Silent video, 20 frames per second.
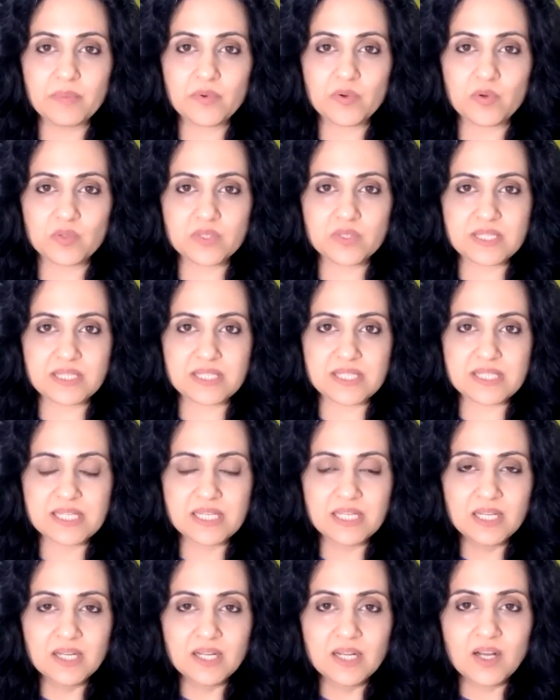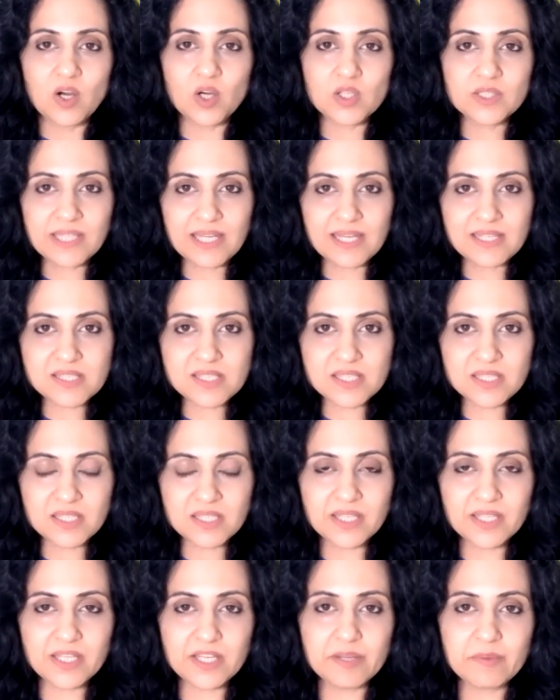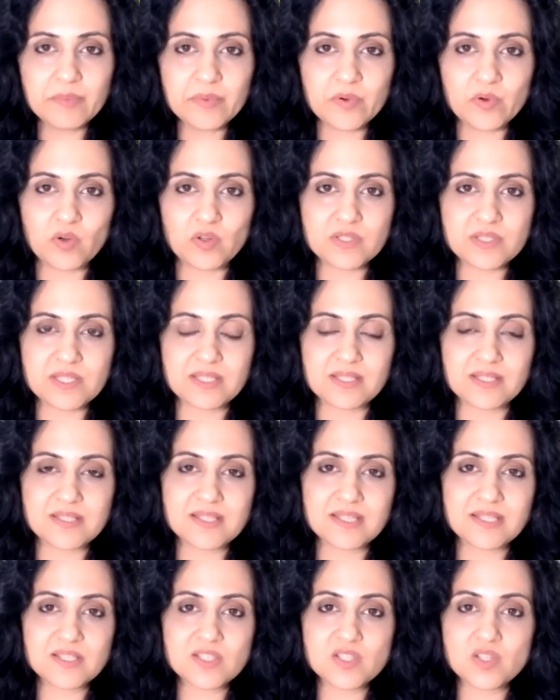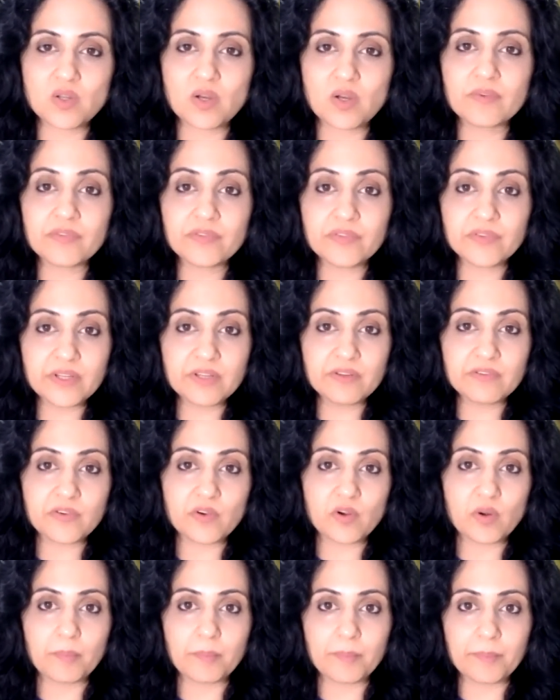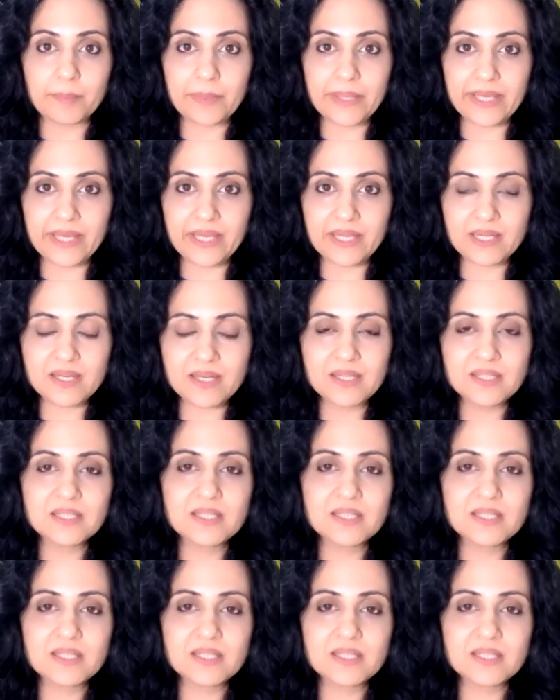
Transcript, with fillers: process. Authentic healing process is not free from pain